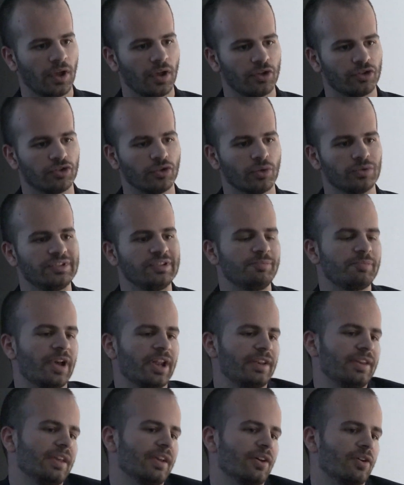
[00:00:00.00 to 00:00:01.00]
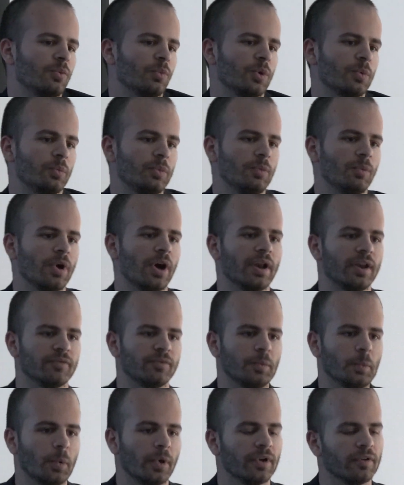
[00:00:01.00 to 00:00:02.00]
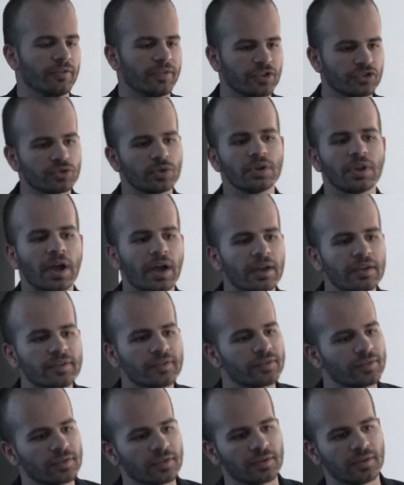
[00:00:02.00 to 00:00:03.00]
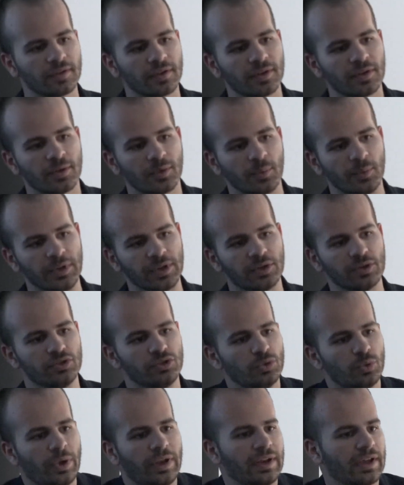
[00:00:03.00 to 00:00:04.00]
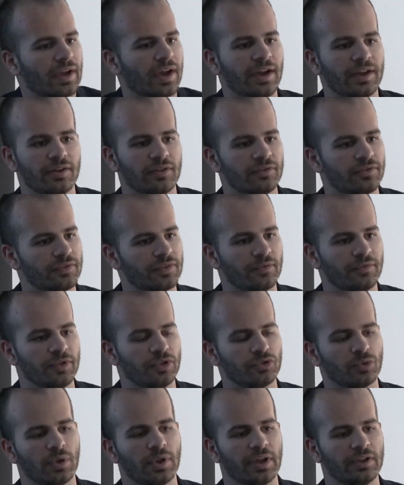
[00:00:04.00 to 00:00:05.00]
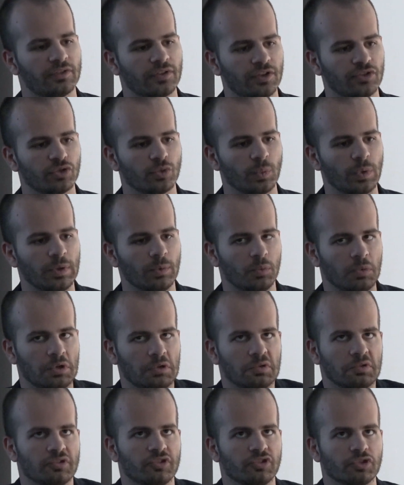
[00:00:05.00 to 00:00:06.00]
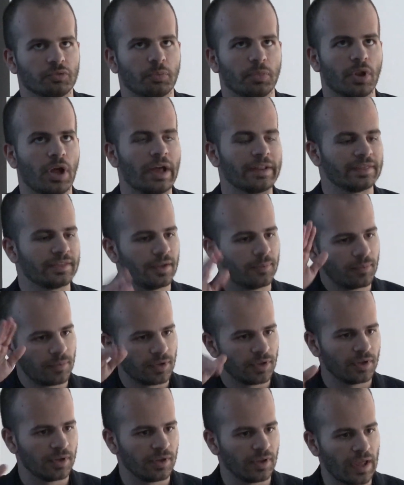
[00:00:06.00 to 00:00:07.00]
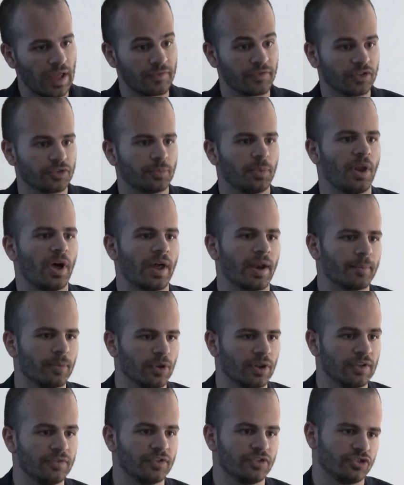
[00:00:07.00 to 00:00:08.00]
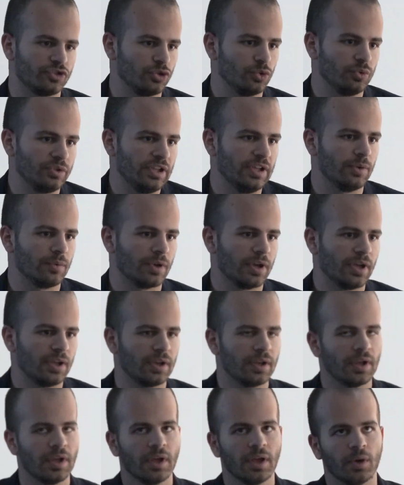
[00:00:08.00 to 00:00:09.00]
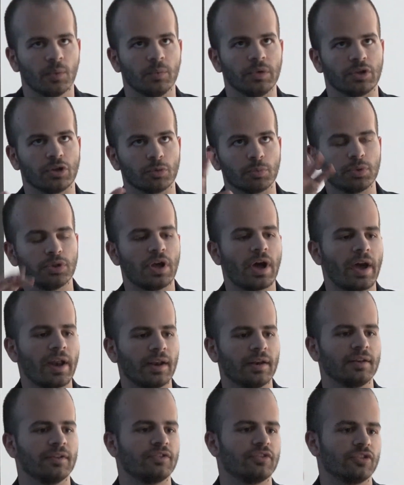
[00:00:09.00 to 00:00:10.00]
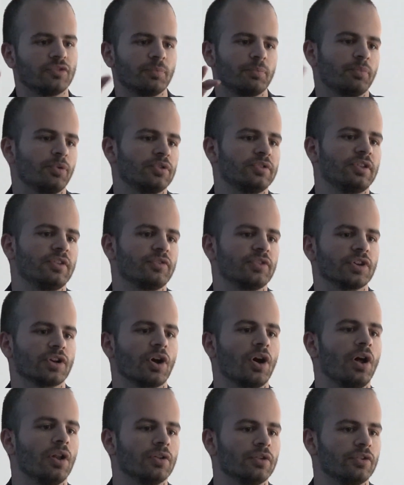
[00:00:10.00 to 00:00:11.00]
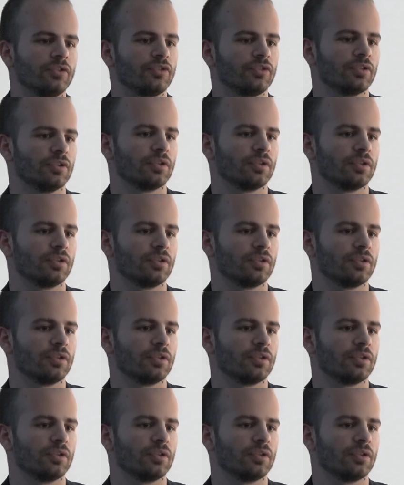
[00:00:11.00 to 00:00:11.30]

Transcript: So depending on what we want, if we want to visualize, we could do any kind of visualization. We could just plot them, if it's plottable, if it's 2D, right? We could plot it and just put different colors.